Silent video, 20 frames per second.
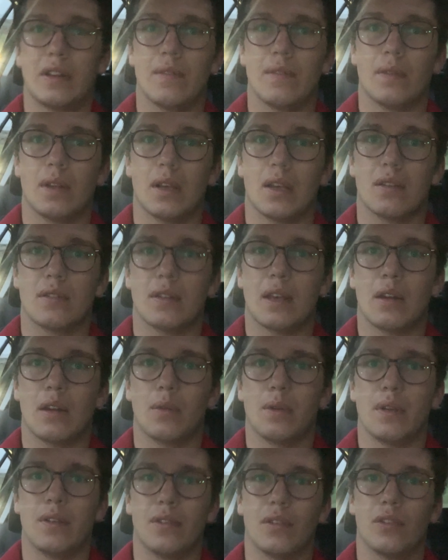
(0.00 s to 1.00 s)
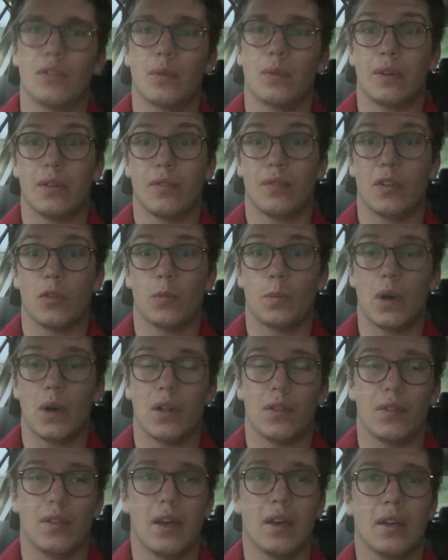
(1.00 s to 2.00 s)
evening it's Eloise's 21st
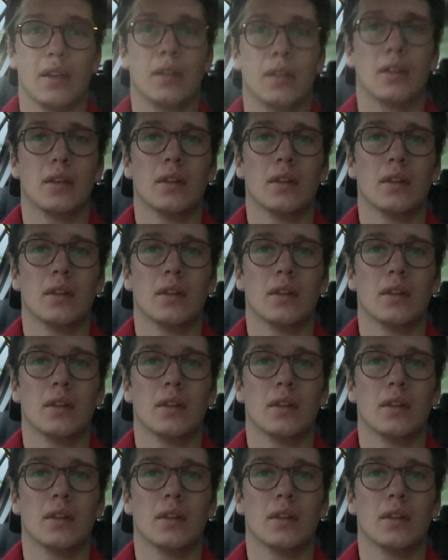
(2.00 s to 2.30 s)
birthday.